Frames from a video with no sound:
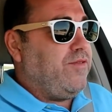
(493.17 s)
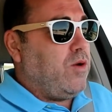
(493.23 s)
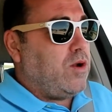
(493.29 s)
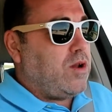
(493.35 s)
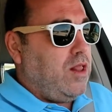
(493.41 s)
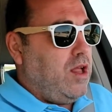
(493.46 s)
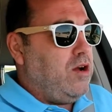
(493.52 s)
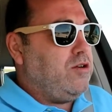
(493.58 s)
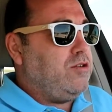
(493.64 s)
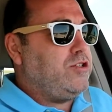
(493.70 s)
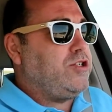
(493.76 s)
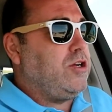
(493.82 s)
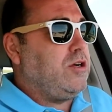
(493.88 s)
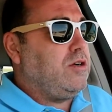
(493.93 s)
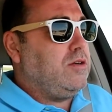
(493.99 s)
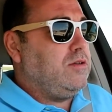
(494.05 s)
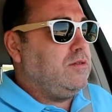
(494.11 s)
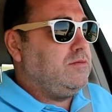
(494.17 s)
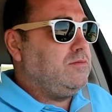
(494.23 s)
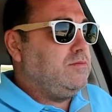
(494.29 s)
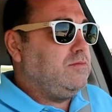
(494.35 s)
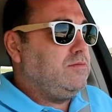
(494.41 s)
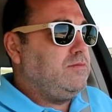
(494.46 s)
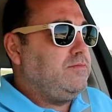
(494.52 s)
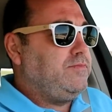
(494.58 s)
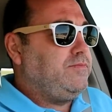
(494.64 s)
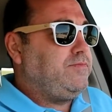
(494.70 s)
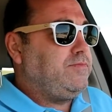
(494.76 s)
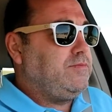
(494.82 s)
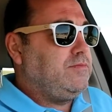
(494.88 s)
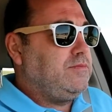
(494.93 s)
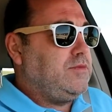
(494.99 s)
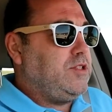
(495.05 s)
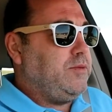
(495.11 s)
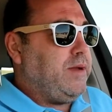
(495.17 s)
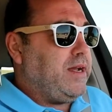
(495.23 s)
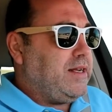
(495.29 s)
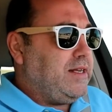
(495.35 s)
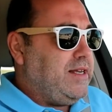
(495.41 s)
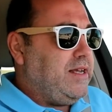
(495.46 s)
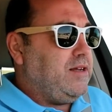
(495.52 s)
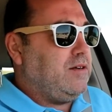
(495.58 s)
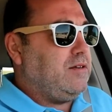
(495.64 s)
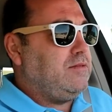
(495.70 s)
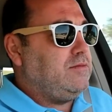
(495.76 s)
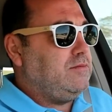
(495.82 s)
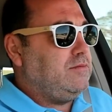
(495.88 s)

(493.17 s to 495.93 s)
foreclosure to make a deal